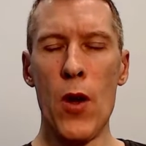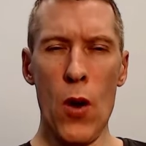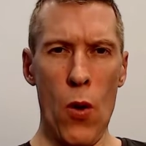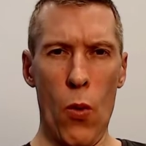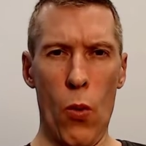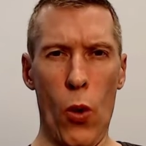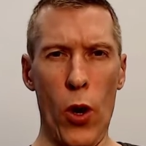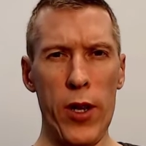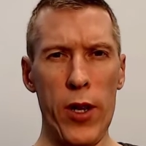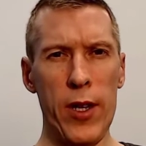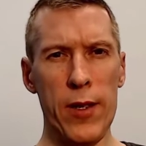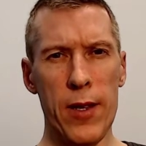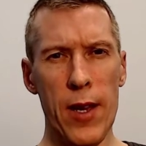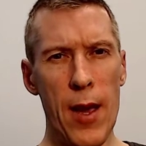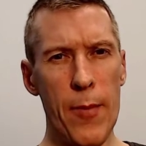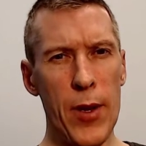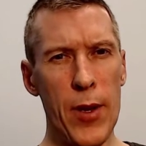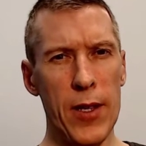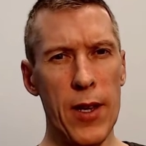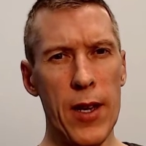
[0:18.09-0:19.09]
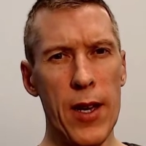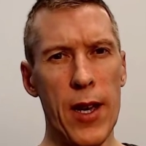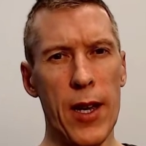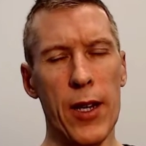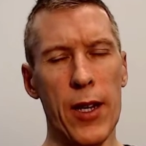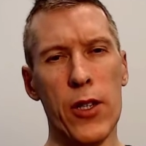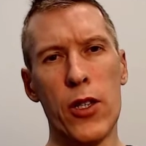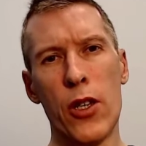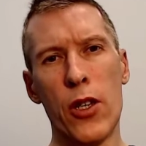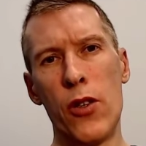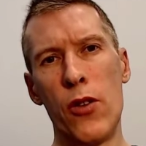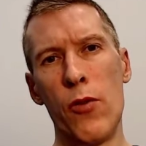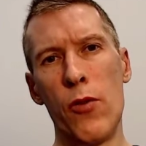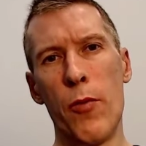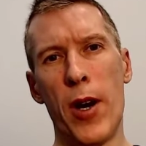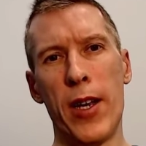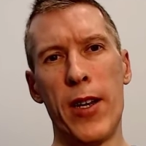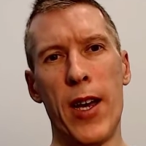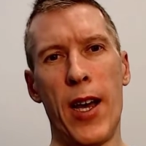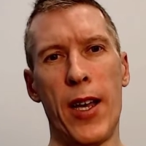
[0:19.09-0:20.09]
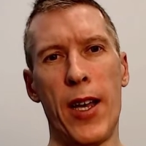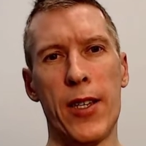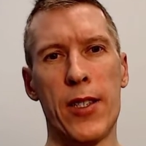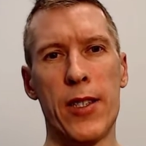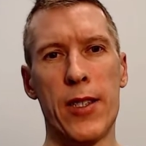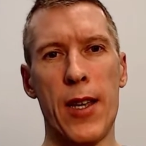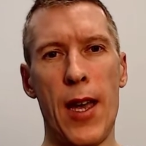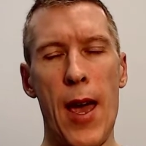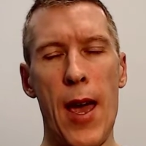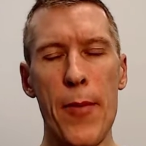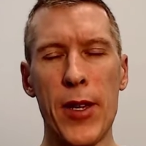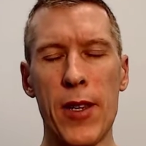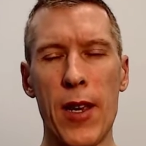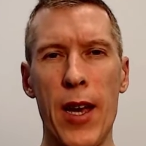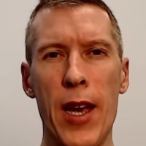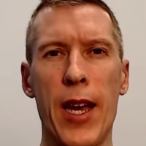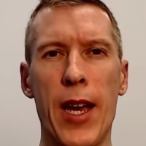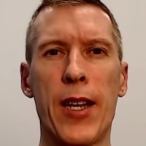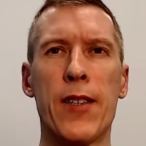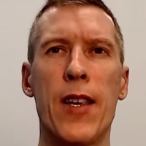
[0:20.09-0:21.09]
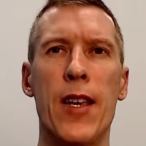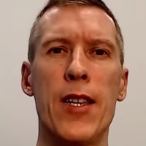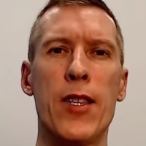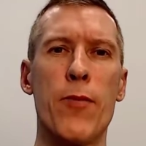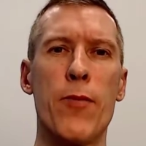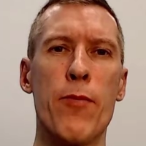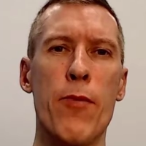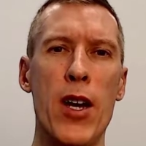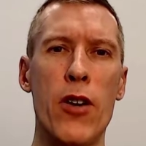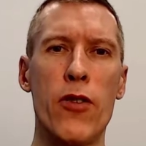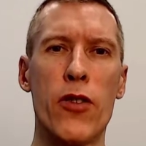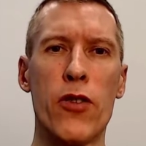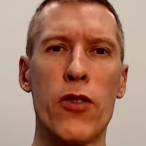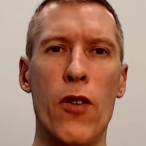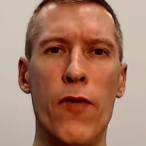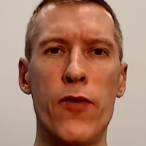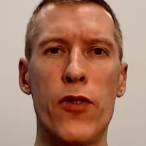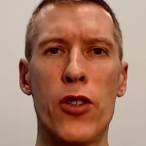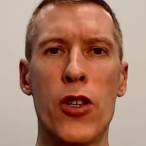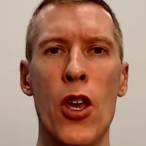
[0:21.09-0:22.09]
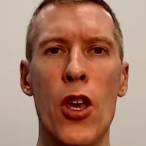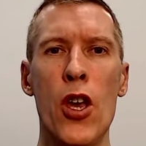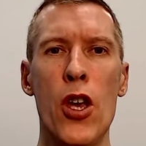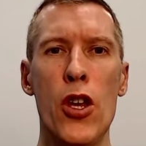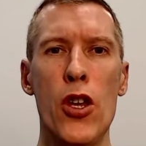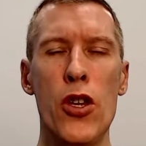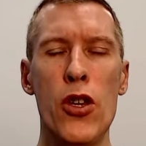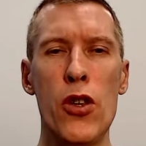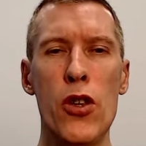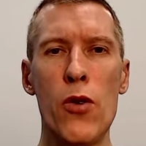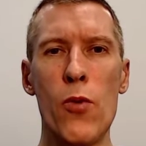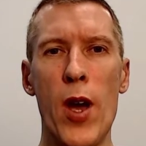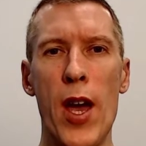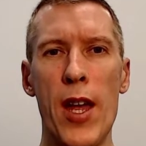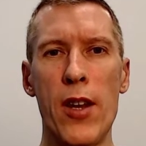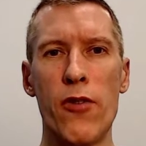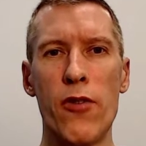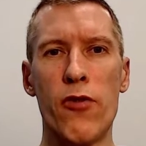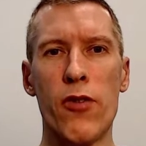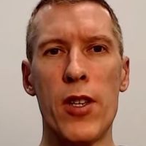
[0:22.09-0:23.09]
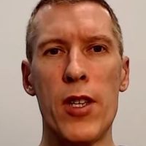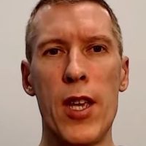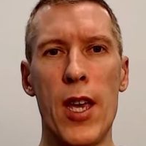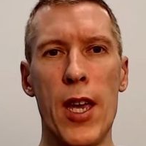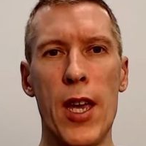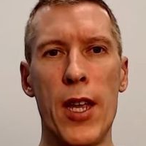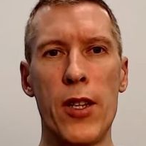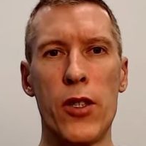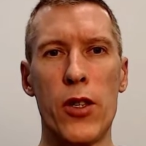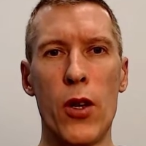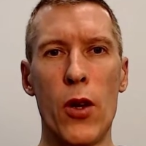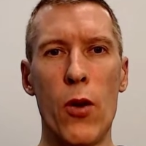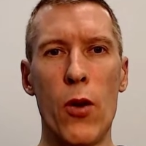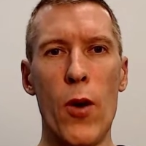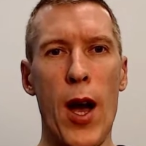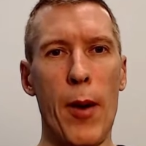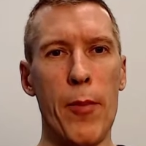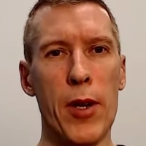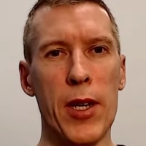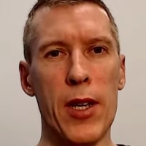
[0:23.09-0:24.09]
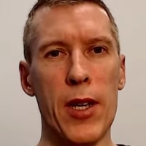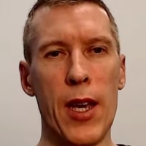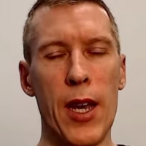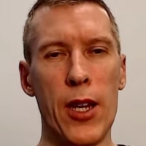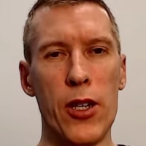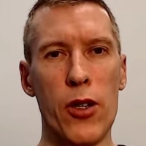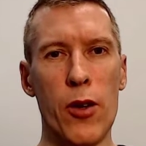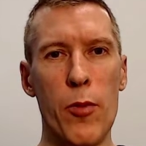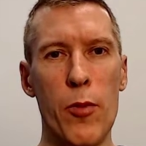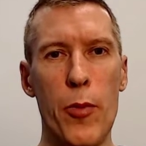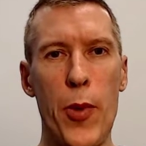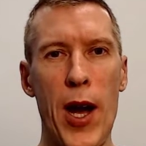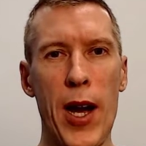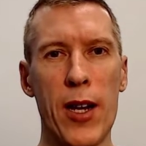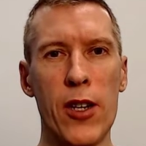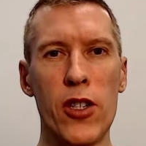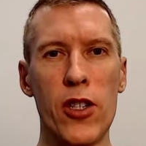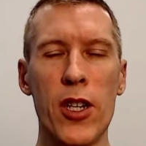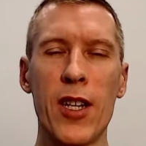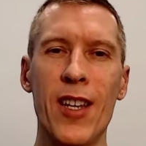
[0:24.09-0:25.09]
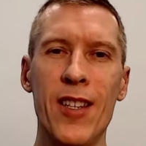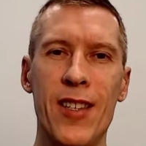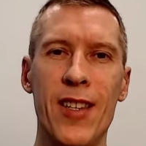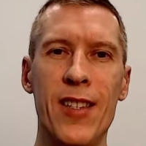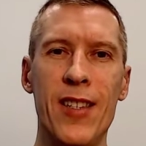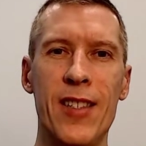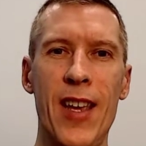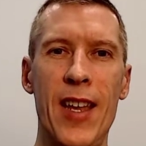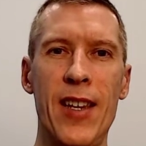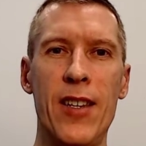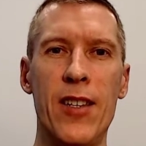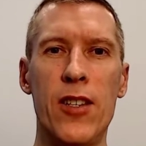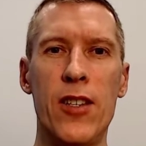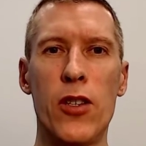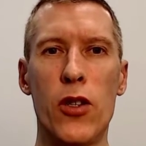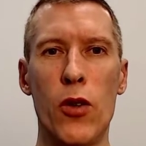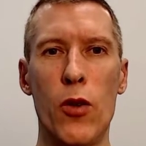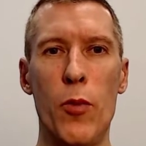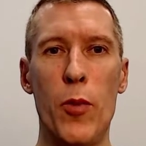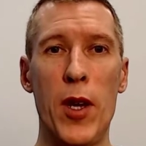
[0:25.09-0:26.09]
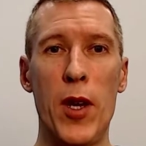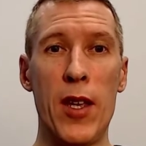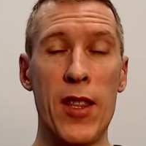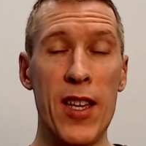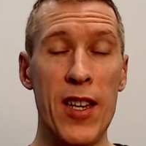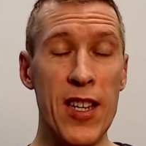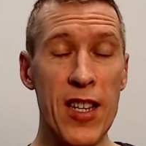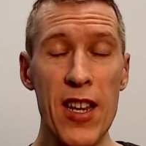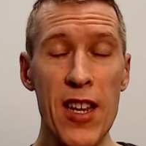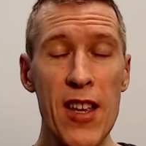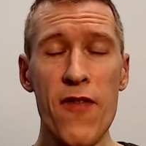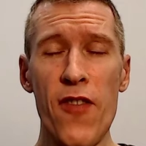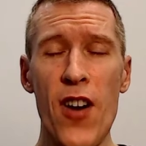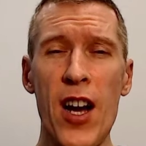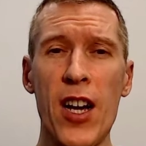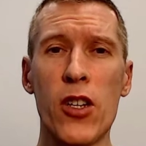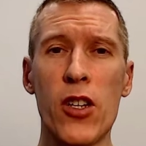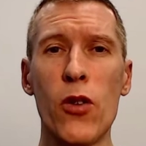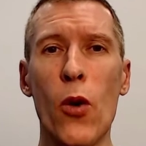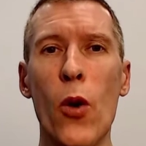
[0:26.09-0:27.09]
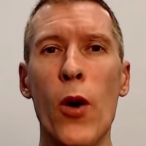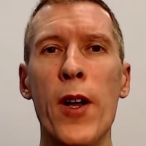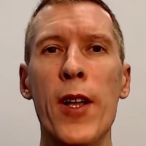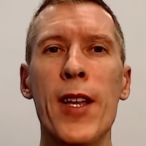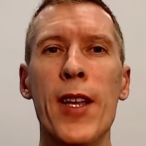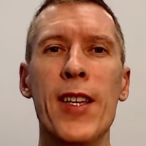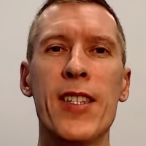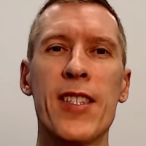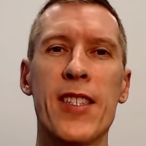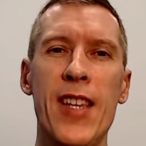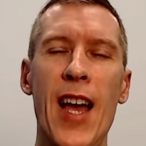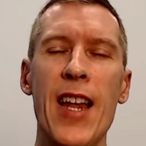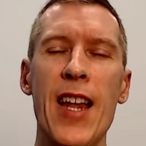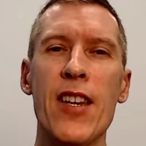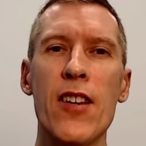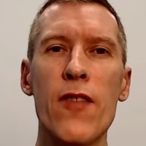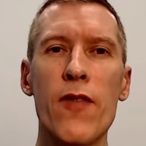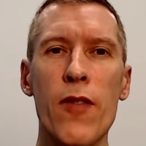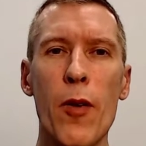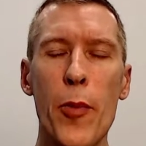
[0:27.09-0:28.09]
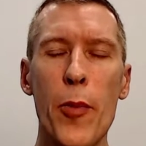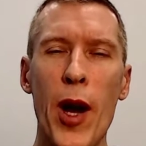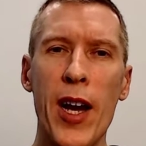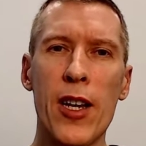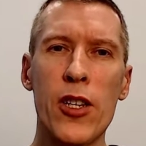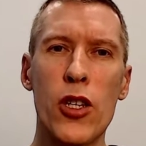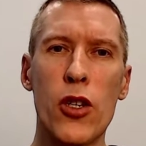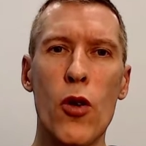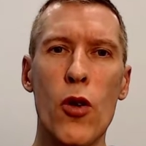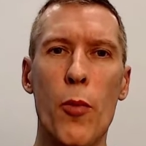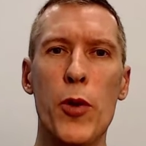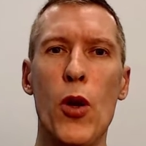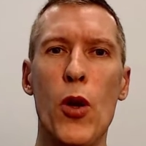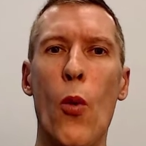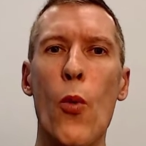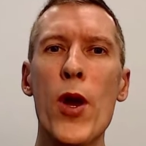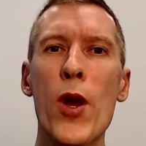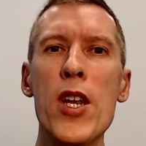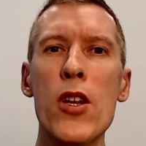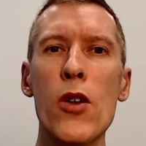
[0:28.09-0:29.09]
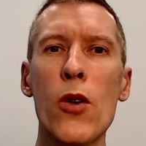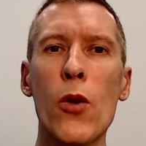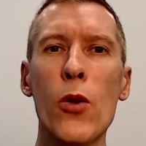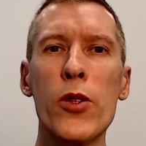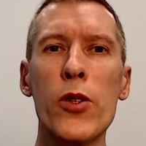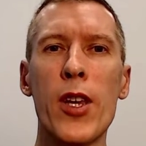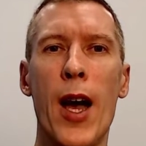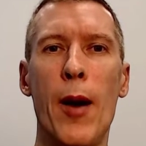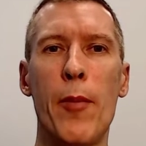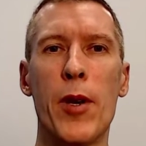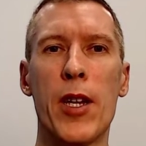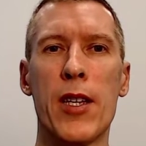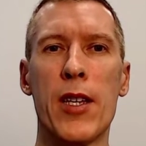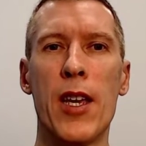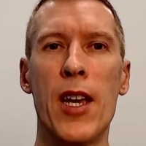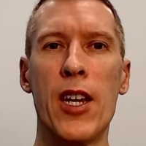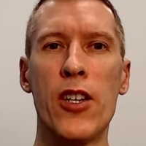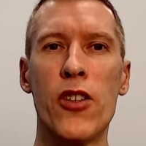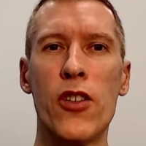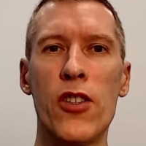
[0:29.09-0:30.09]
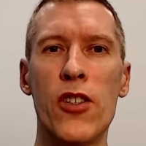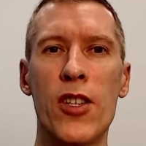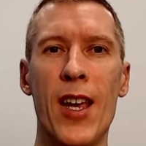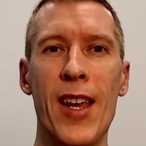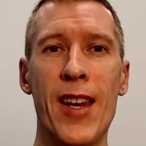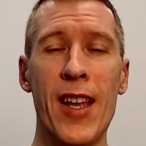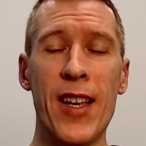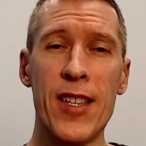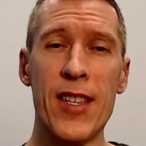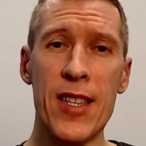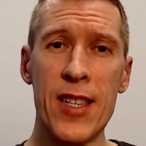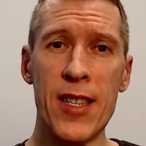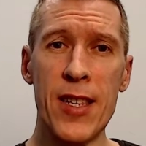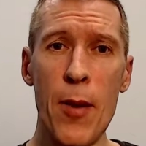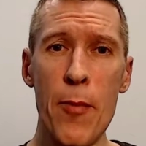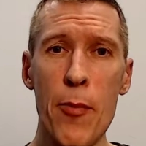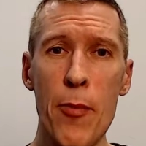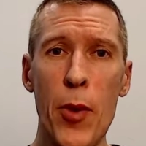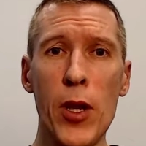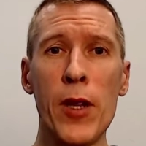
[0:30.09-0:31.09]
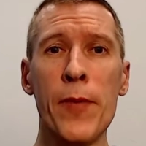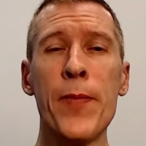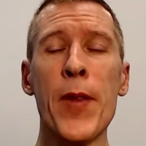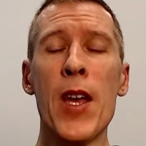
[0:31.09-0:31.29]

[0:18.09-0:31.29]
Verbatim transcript: What is MSIX, you might ask? MSIX is Microsoft's new entry into application packaging. It's intended to be the de facto standard for packaging up your Windows applications in a simple